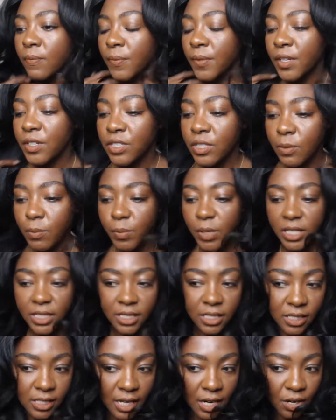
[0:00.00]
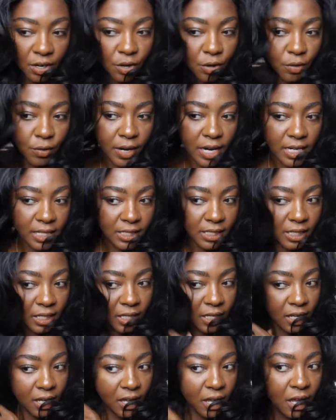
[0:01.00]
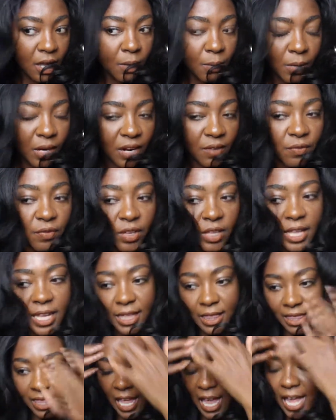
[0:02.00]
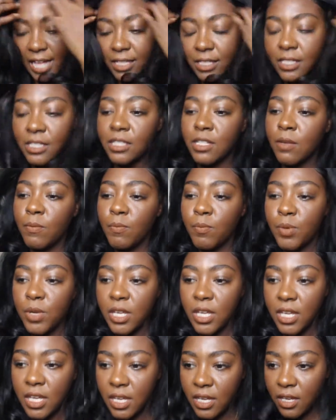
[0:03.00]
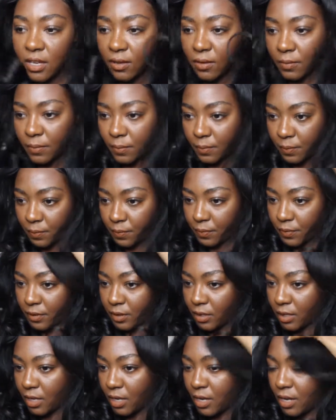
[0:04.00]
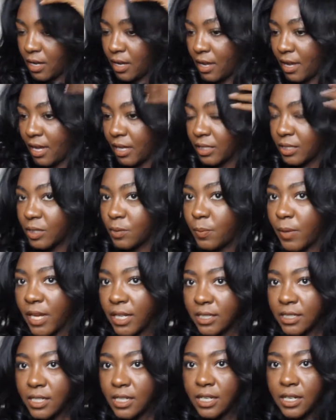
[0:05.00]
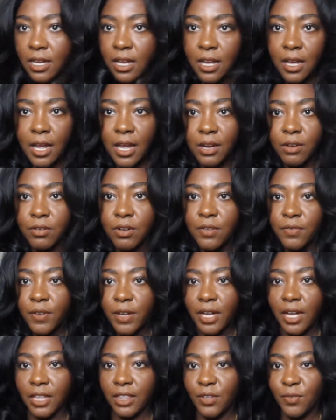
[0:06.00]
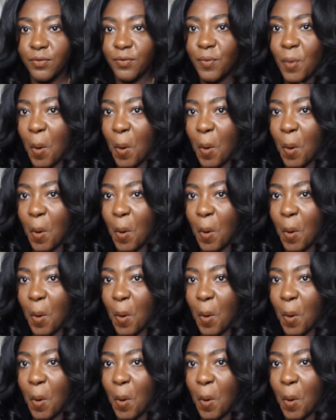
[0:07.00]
There's some pieces that are crazy but I feel like that's to be expected. I don't know if I got the,